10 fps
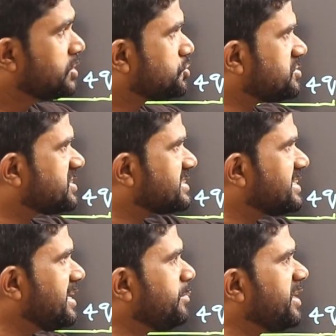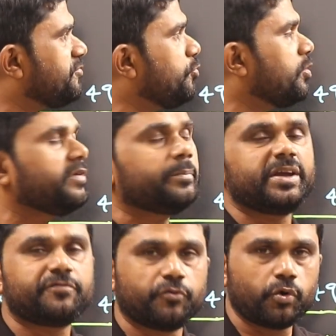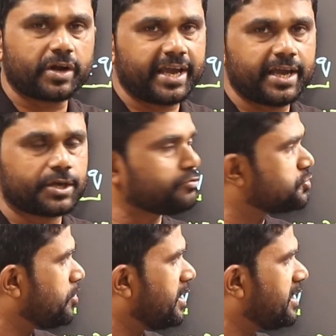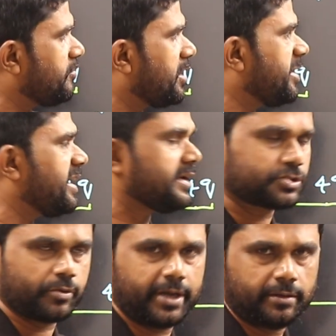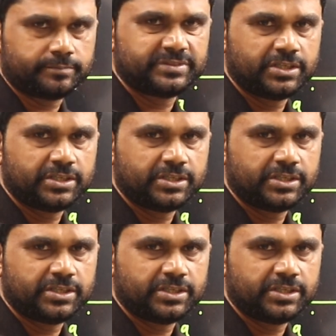So 16 by 4 will be 4k q square divided by a square.